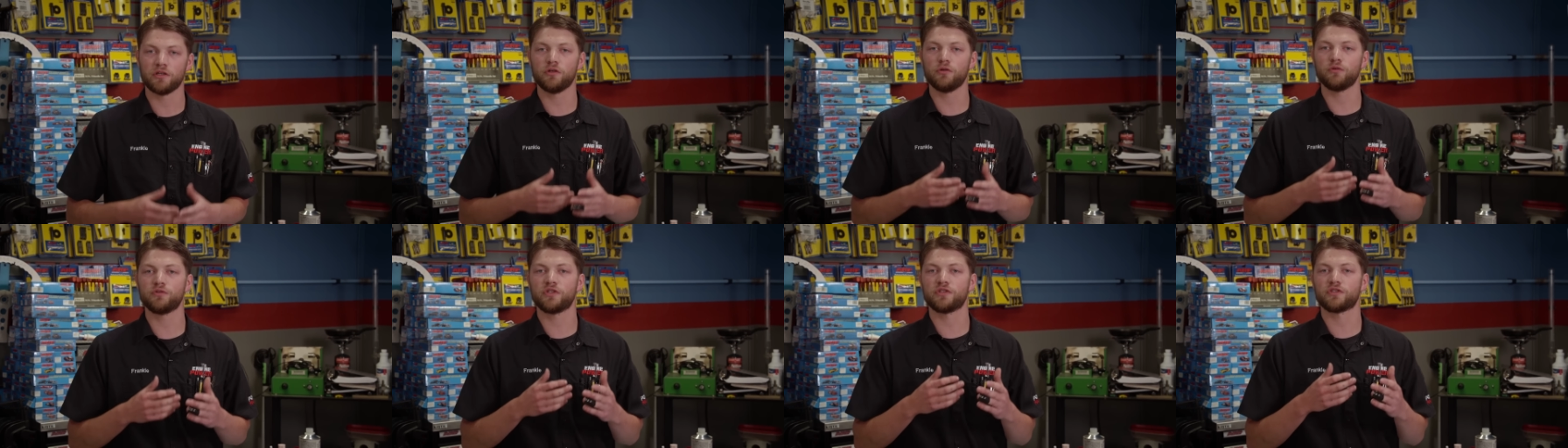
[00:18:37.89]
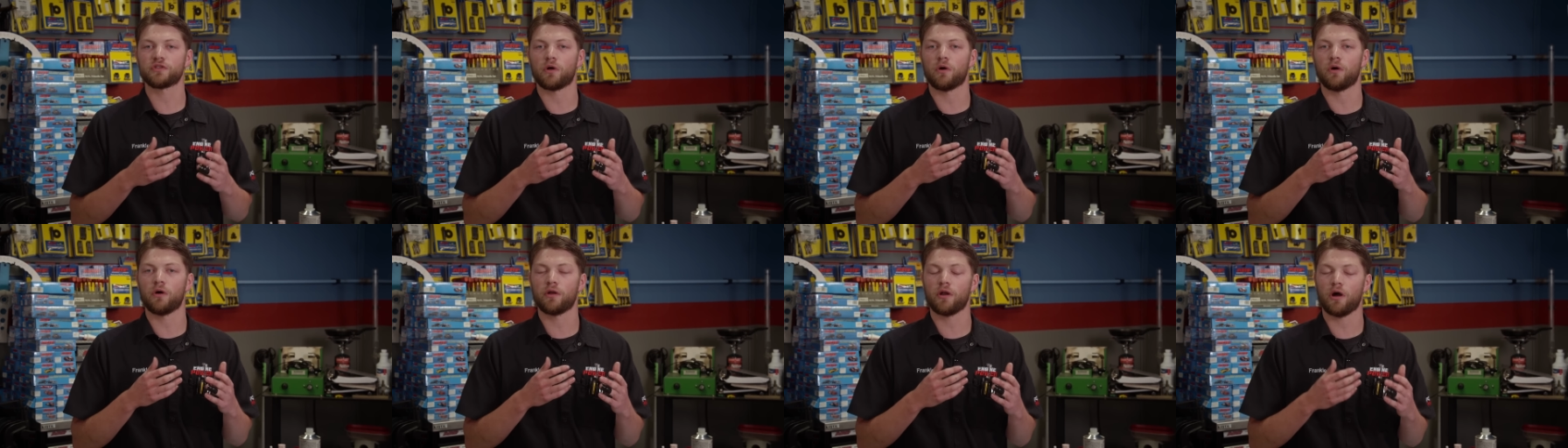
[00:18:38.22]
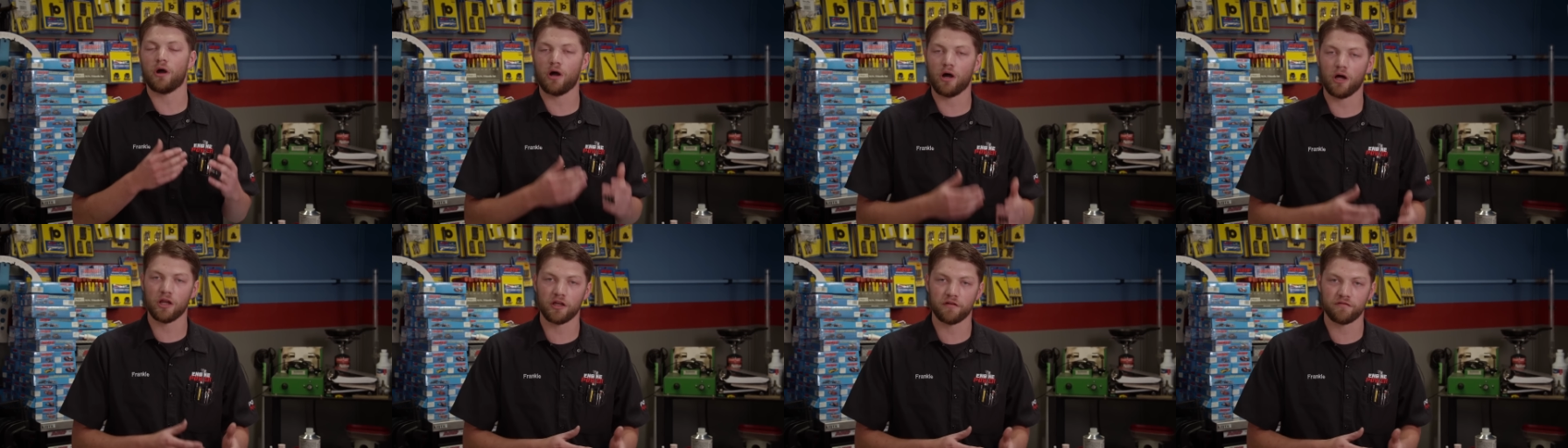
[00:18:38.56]
uses on
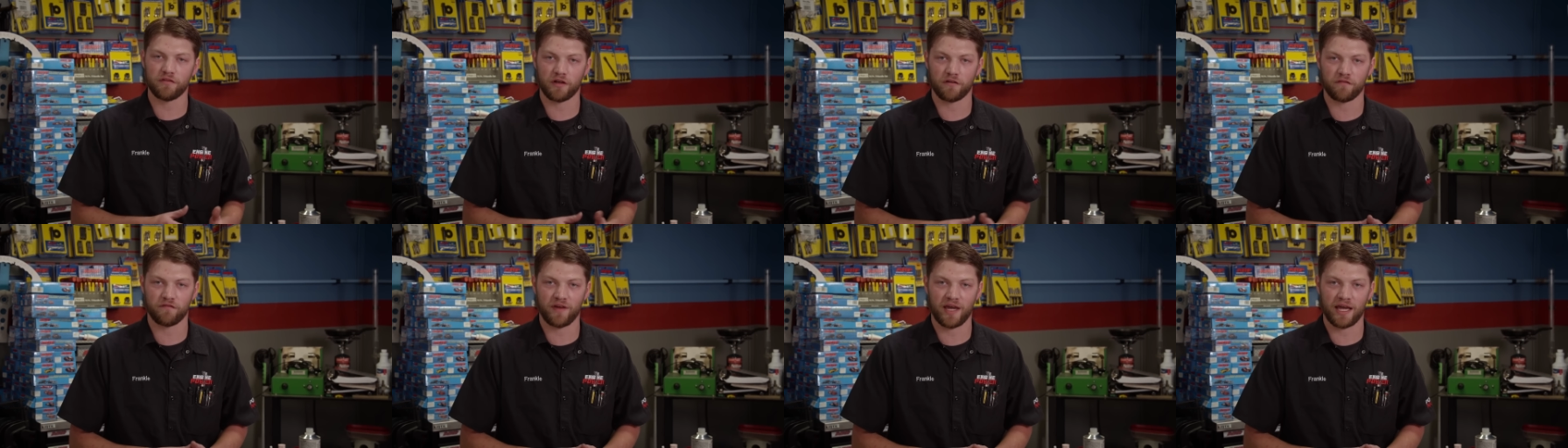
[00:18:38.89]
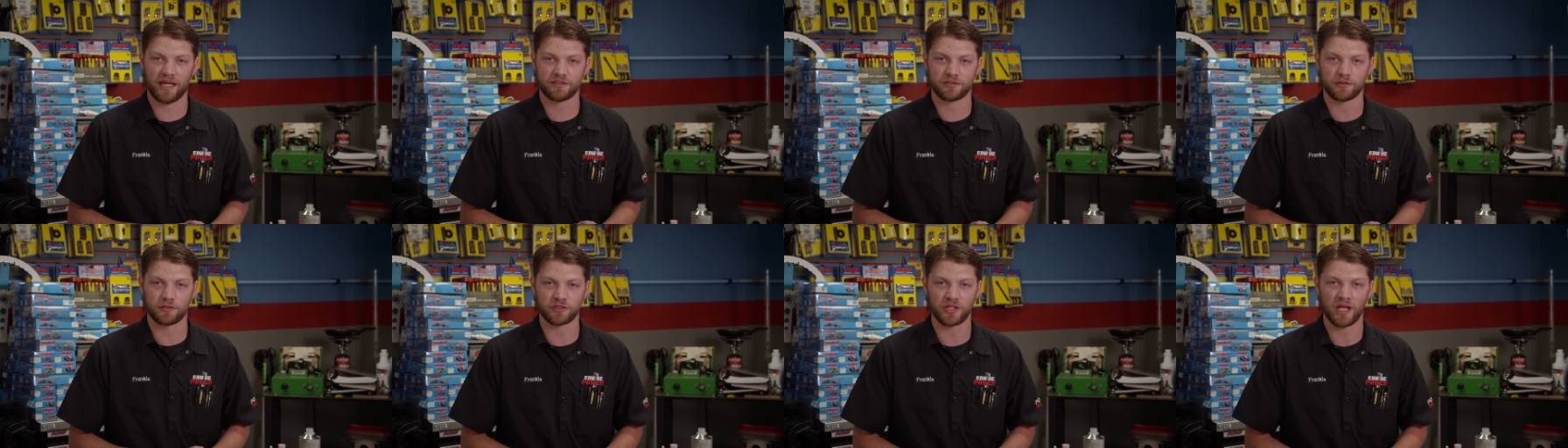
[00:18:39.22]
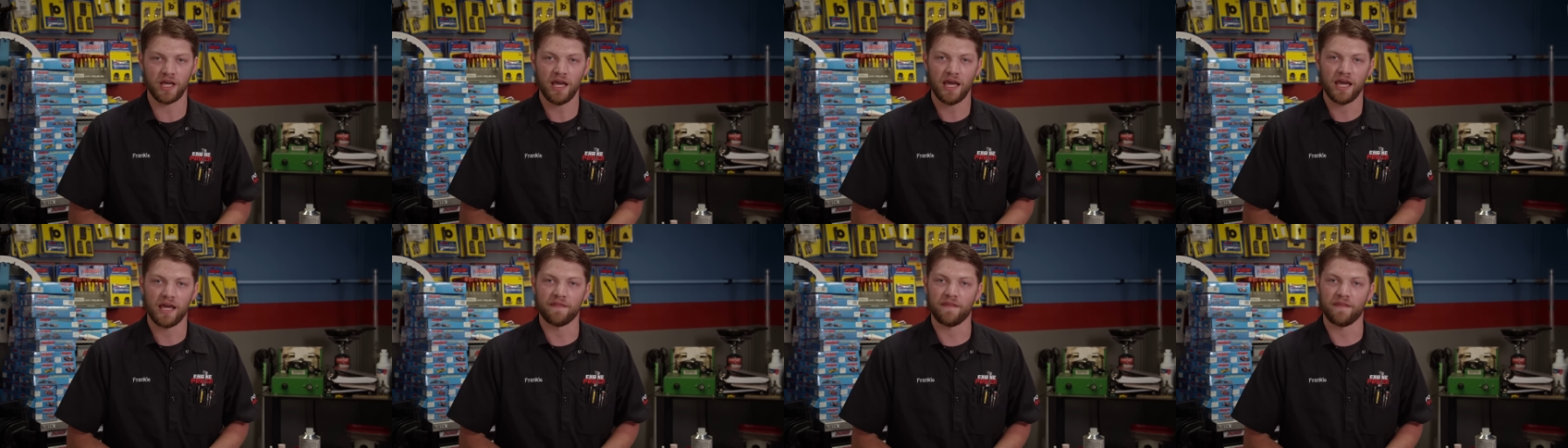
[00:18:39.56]
all of their fasteners,